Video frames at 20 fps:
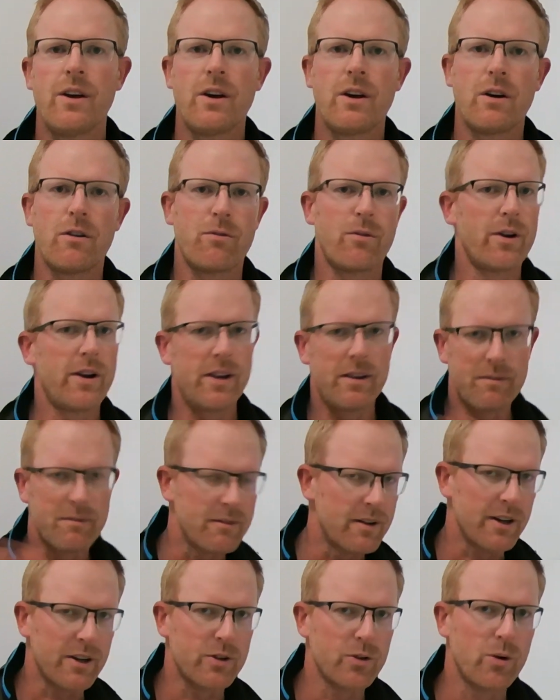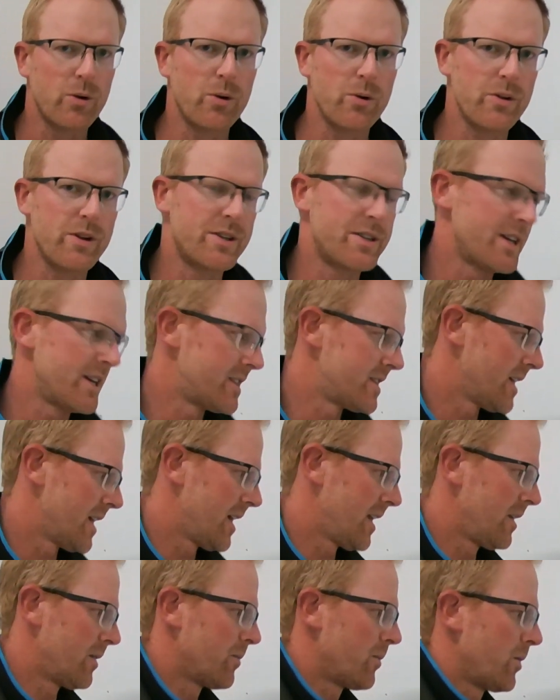If we ignore all the
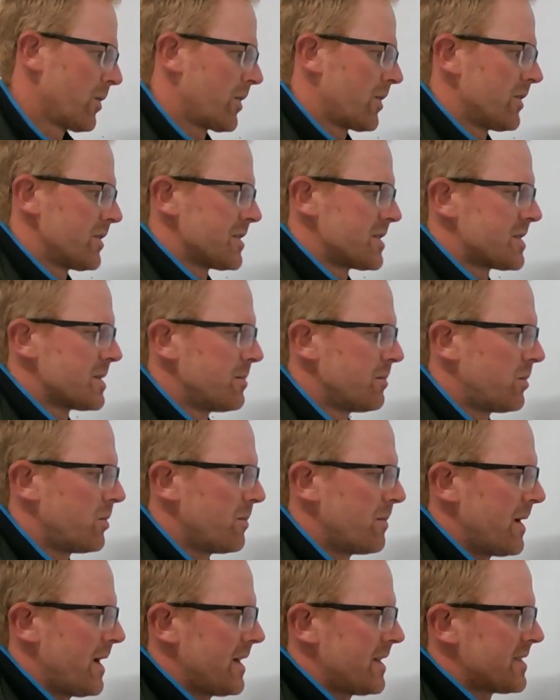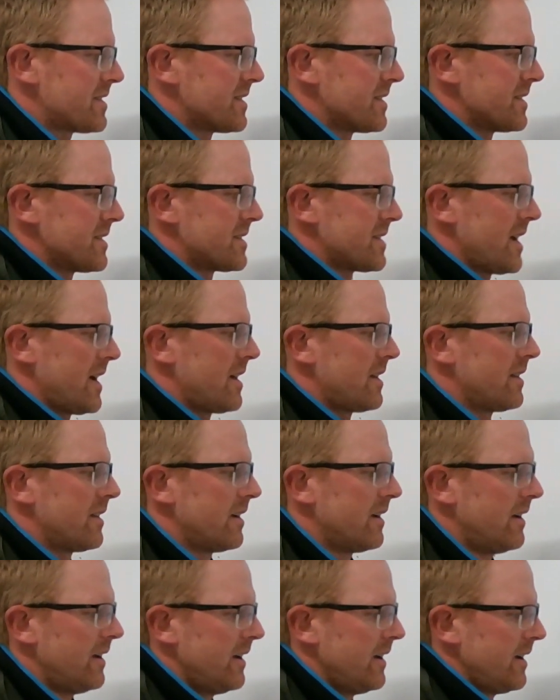detail and work on simple maths and say
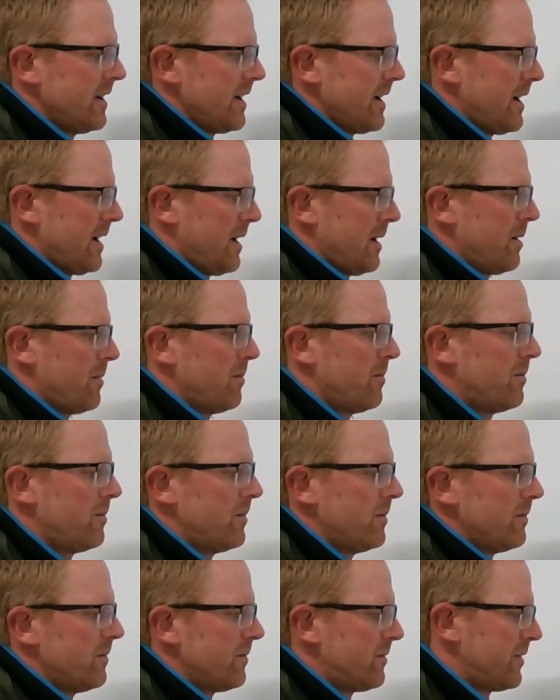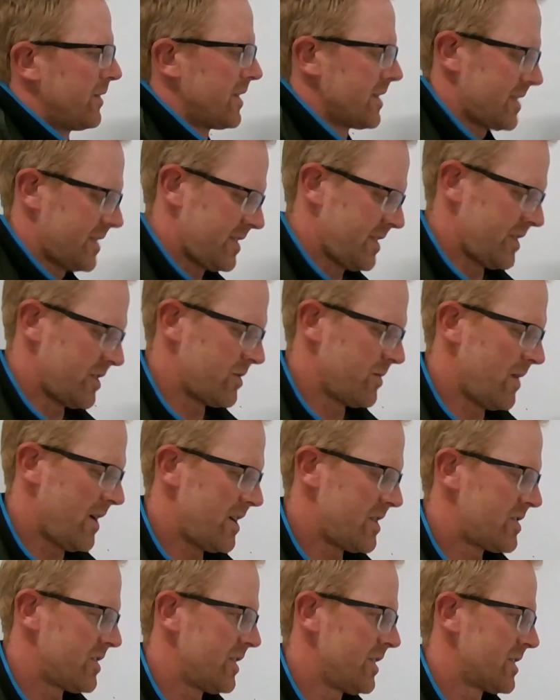that for this
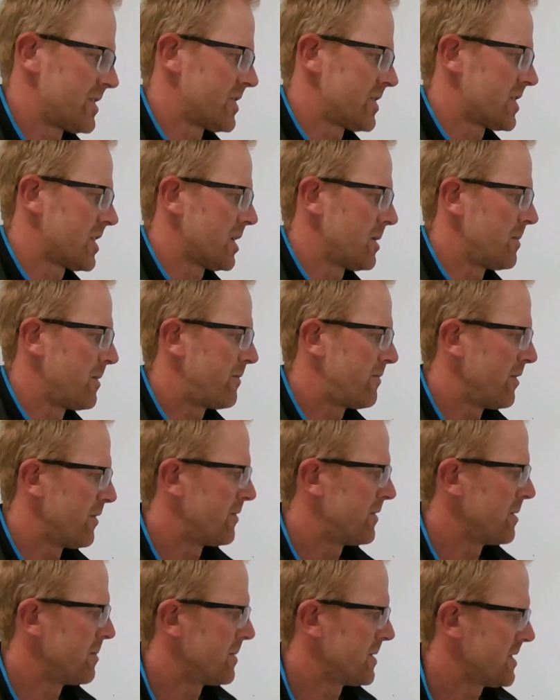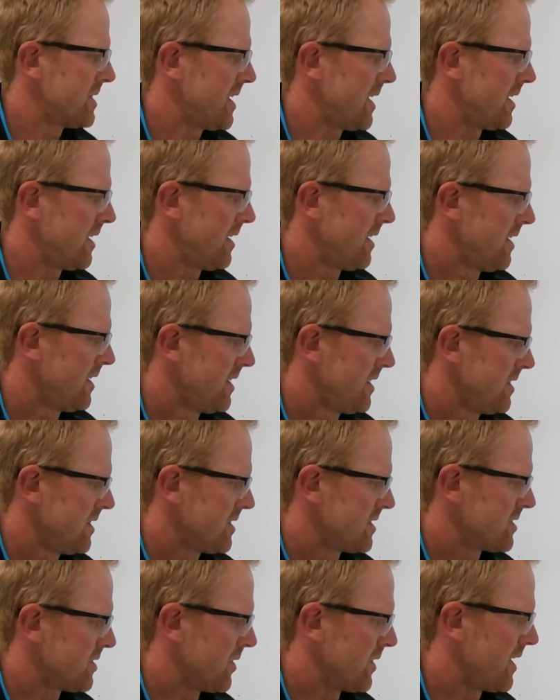situation it's just going to be 50%.
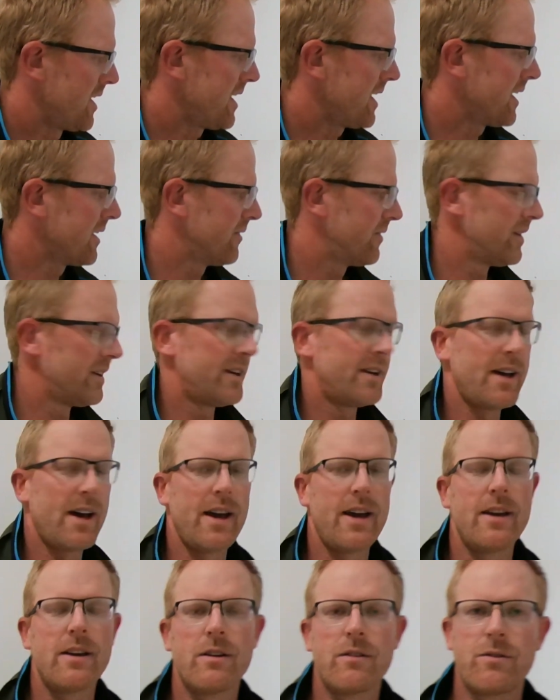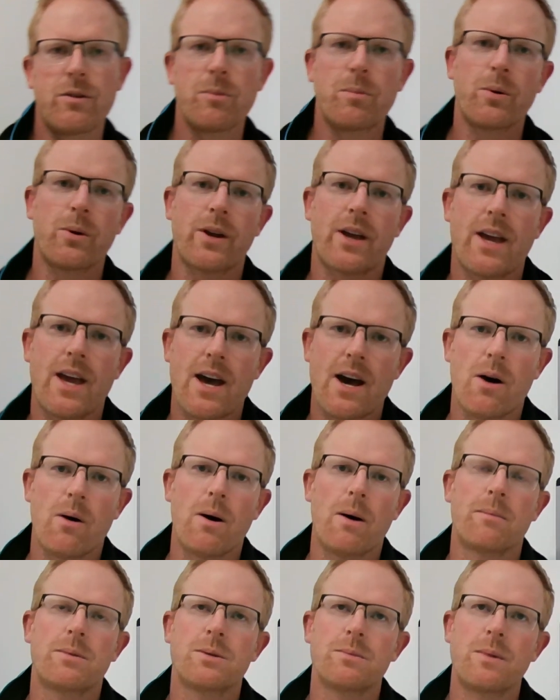So on any given day, if you put a cow
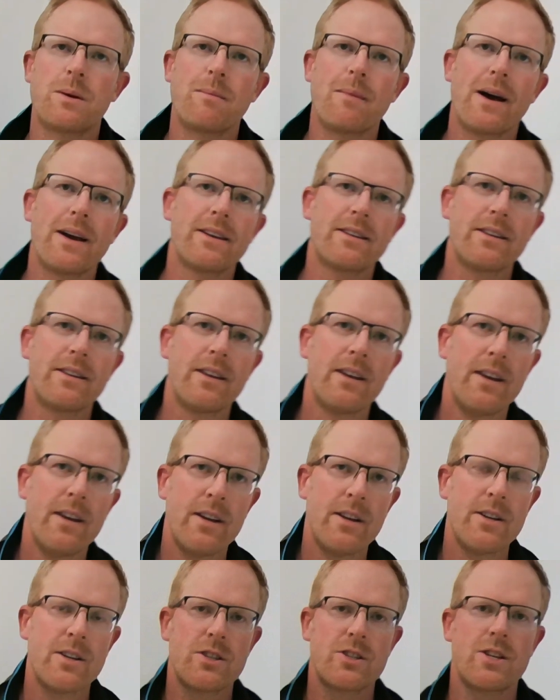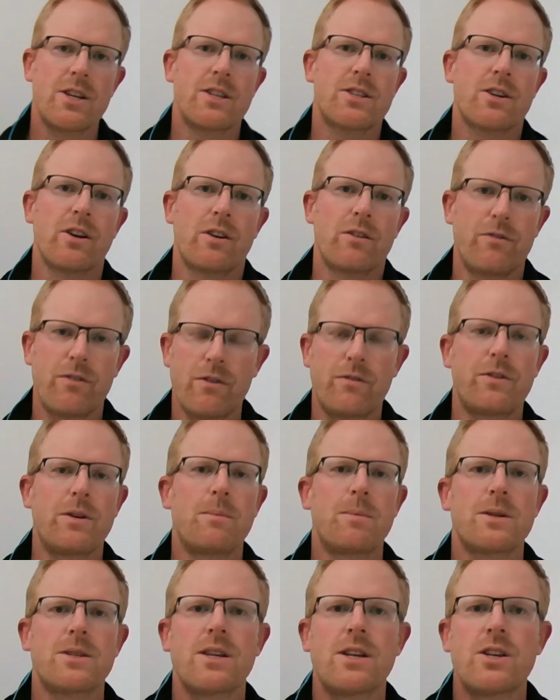up to be mated, she's got a
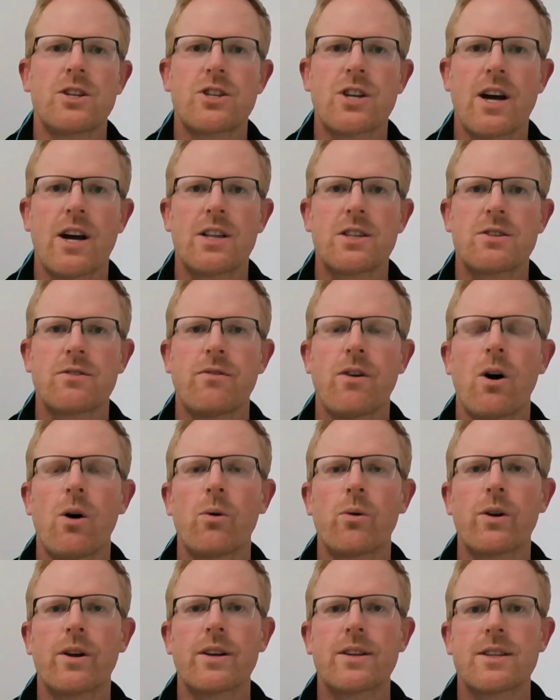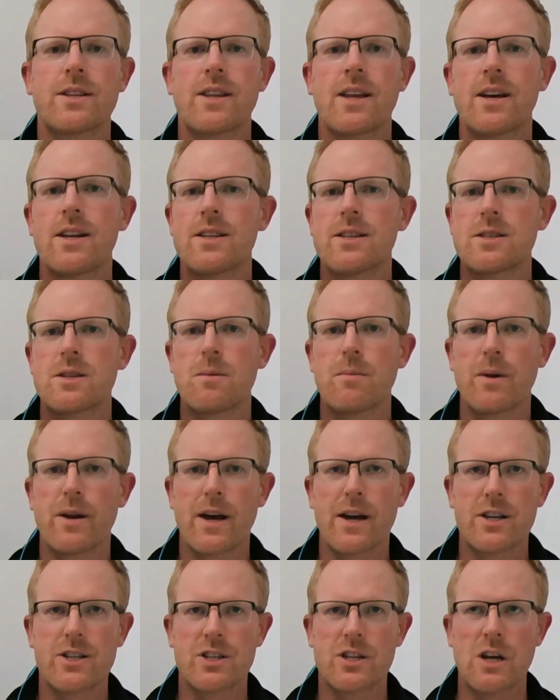50% chance of holding to that
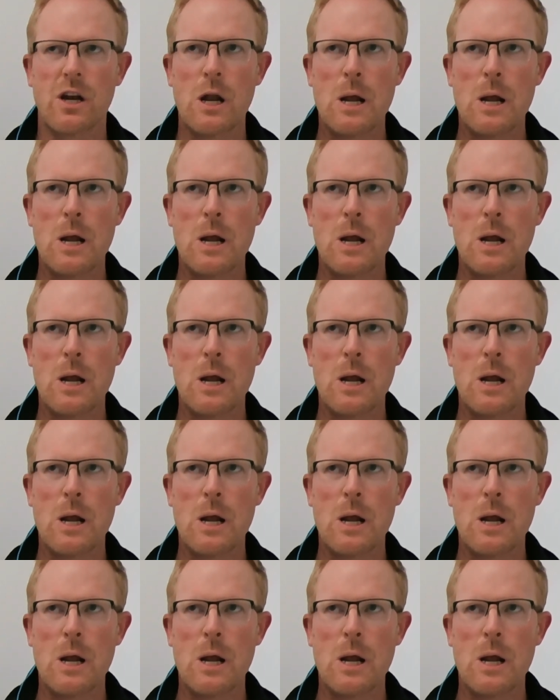insemination.